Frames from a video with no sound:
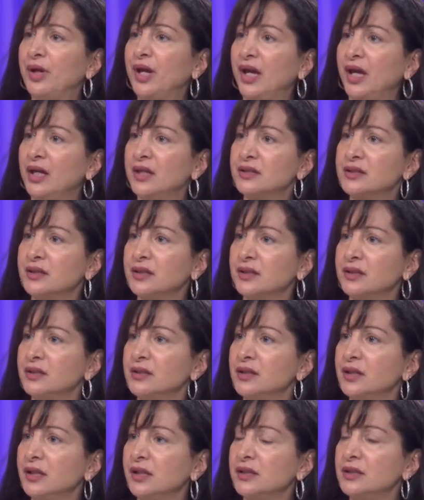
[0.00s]
piece
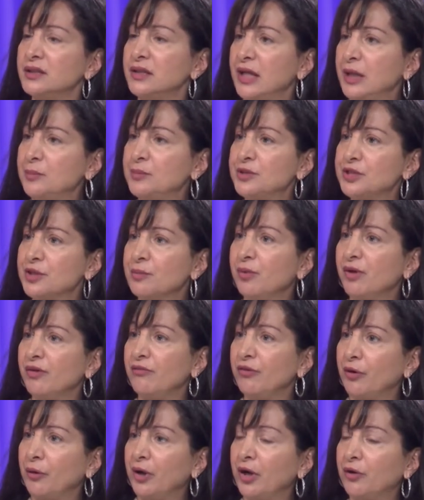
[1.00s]
is, is, seems to be
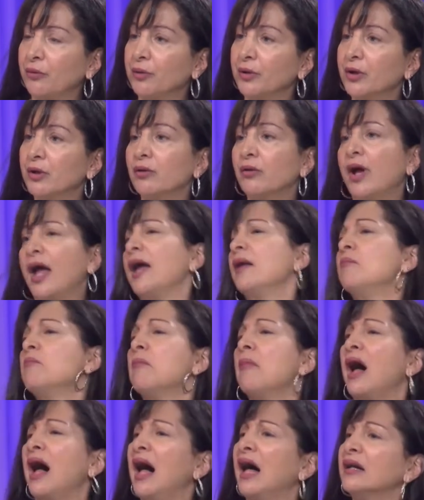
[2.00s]
very critical
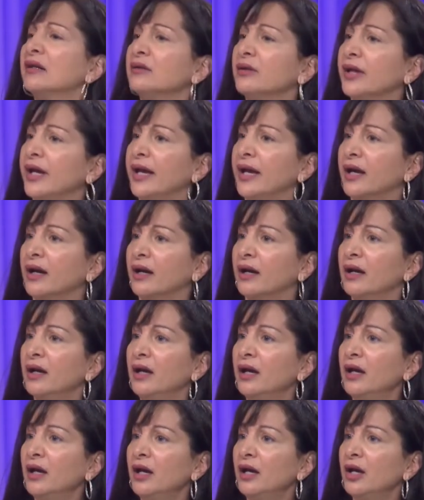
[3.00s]
and modeling.
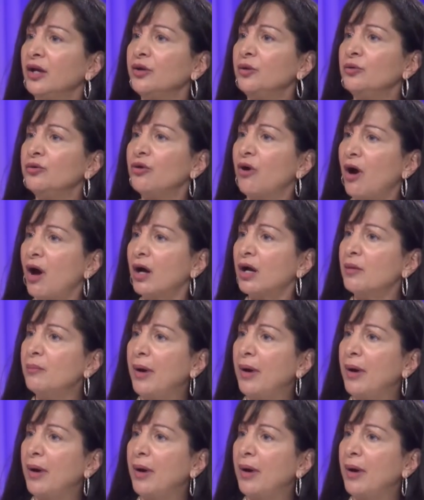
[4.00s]
Yeah. You talk